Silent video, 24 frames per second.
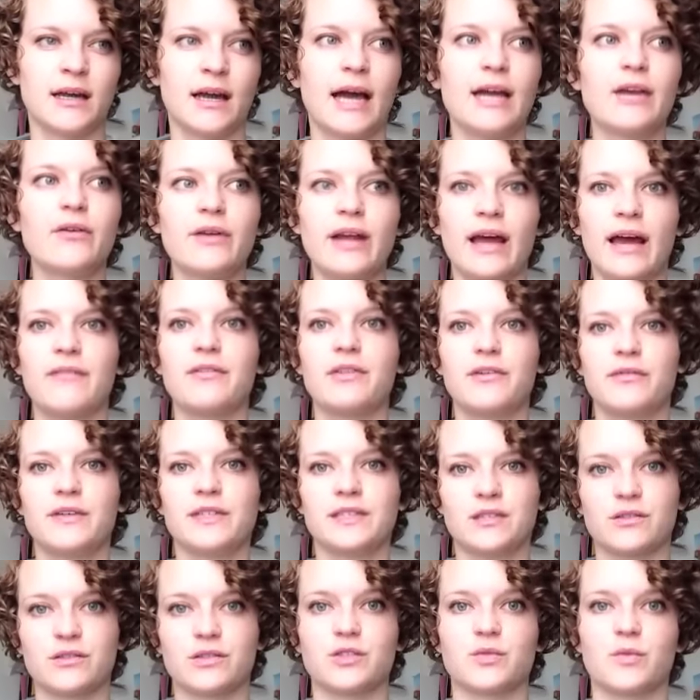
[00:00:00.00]
I don't have the
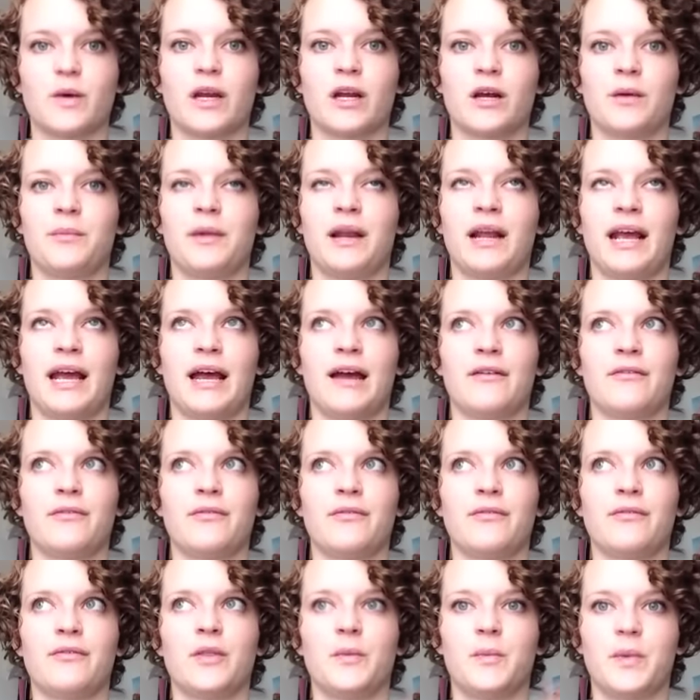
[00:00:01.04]
physical sweater, but I have
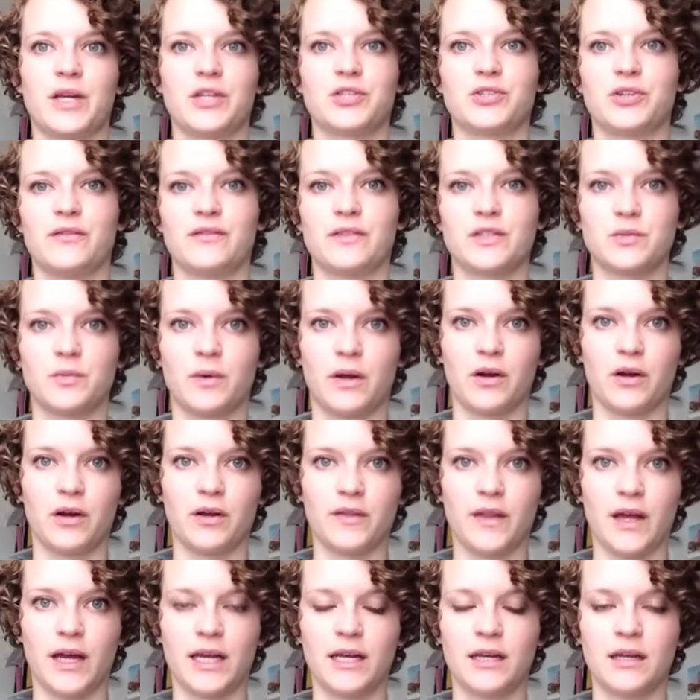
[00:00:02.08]
the picture of the sweater
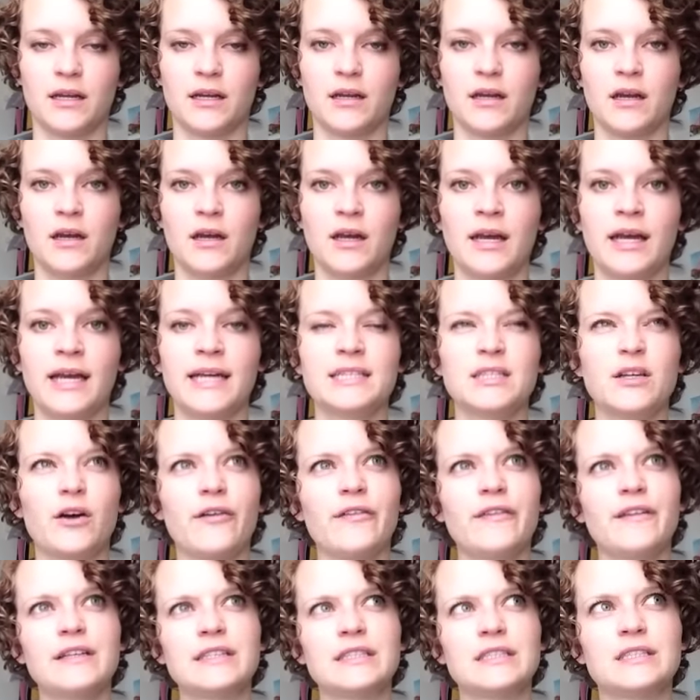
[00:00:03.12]
online. It's
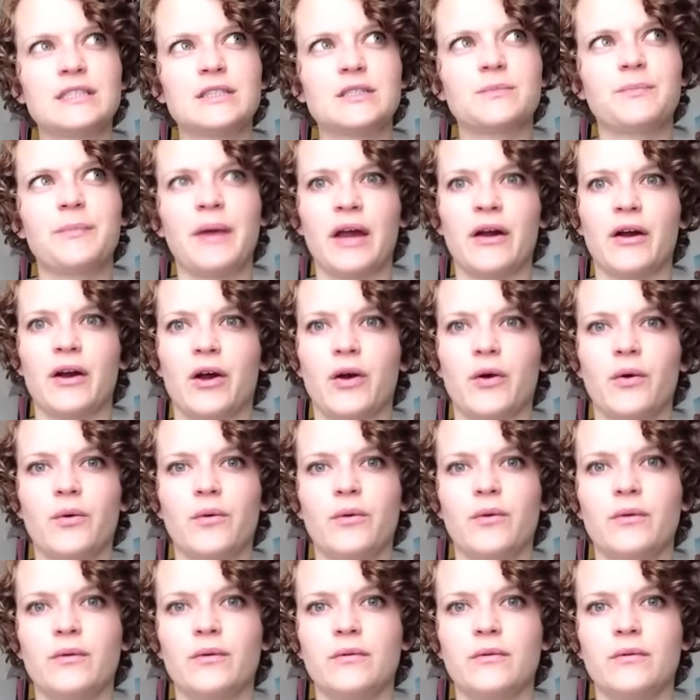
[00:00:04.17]
called this Sparrow.